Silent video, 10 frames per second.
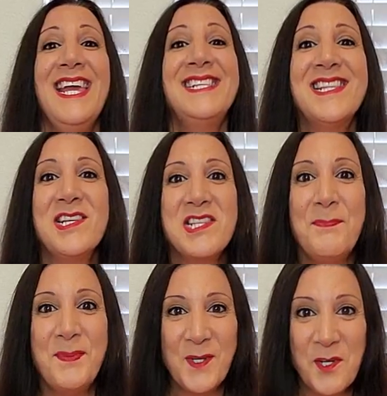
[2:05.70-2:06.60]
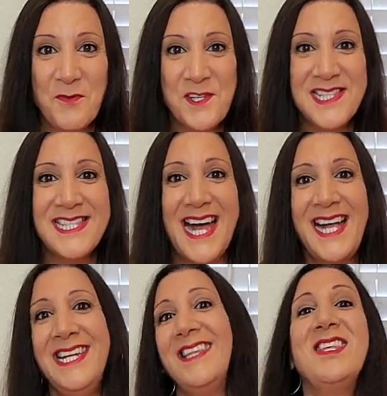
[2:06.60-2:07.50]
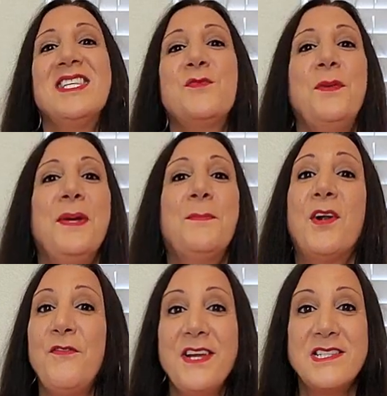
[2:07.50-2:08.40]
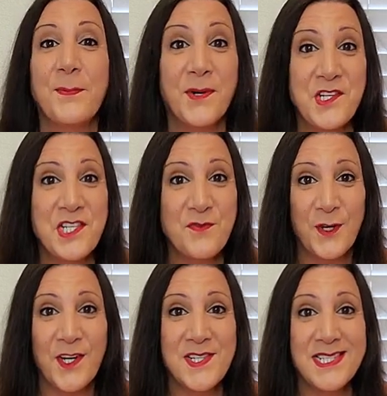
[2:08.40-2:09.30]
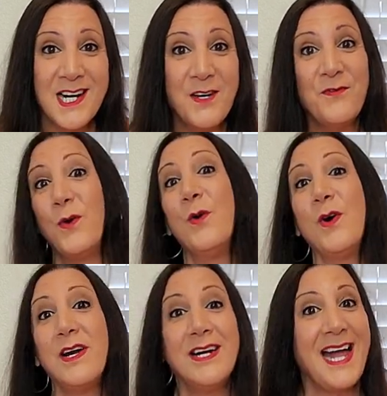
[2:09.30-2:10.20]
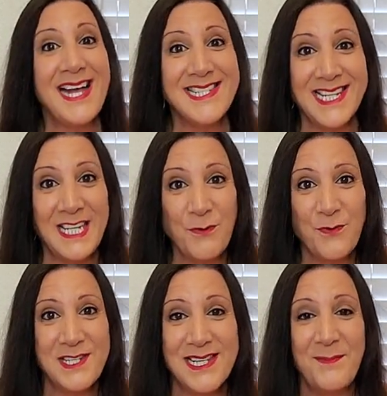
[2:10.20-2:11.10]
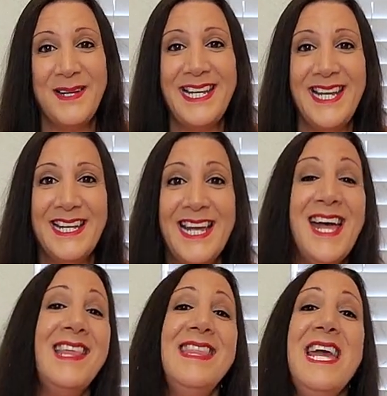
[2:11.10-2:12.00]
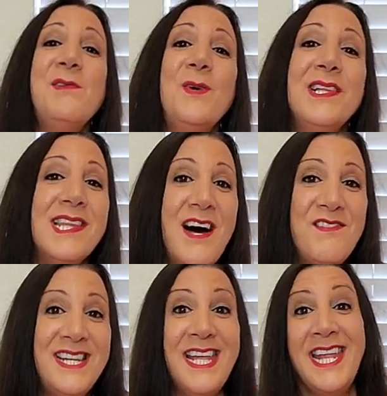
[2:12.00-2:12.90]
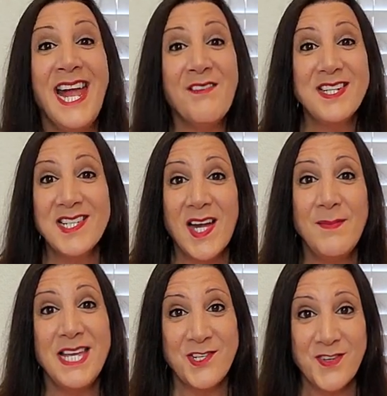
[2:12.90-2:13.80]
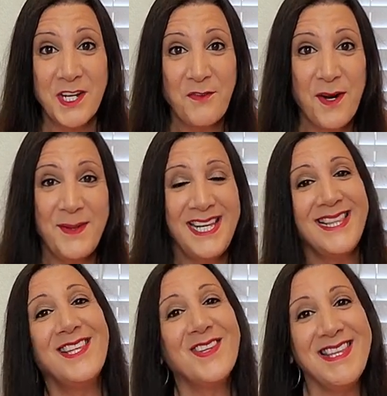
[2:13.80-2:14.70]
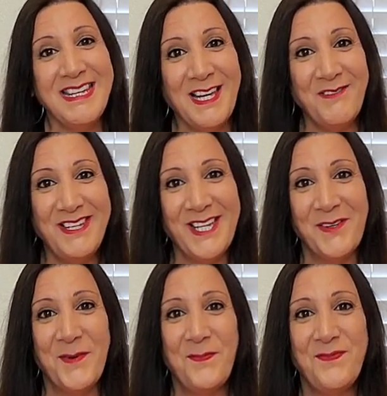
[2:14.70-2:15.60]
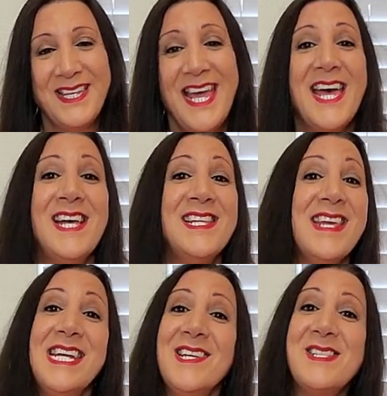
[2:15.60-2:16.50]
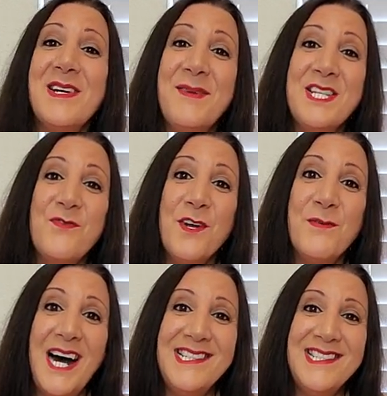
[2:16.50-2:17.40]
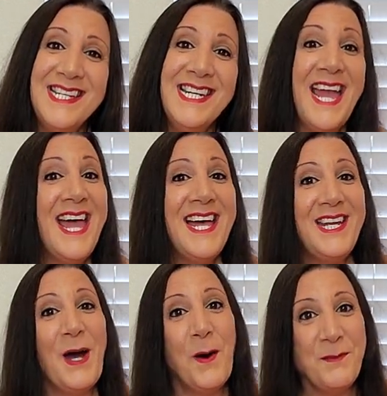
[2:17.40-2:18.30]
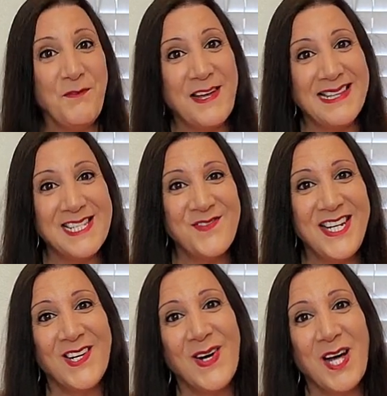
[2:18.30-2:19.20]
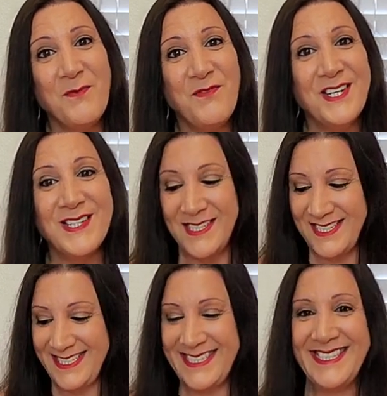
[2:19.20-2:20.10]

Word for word: Isn't this a beautiful set? This would be perfect to purchase for yourself or as a gift for somebody. They will love it, and every time they drink from it, they'll think of you. Thank you so much for watching, and hope you found this video helpful.